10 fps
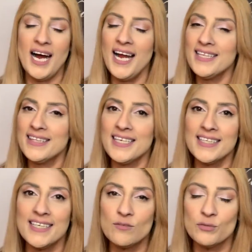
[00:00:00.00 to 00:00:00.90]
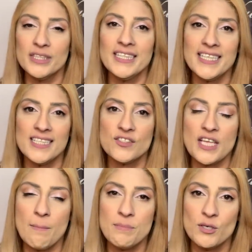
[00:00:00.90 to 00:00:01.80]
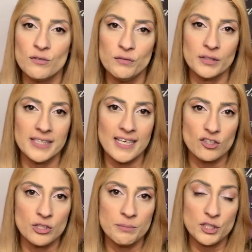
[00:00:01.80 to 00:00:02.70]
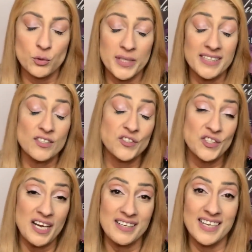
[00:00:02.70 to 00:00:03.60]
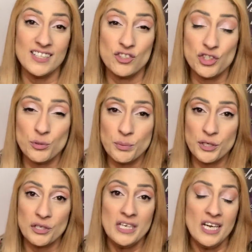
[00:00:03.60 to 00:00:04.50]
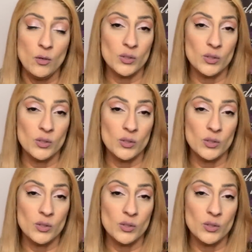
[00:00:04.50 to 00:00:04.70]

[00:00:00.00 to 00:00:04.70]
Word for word: I think it really is that beautiful connection between the sun and Jupiter,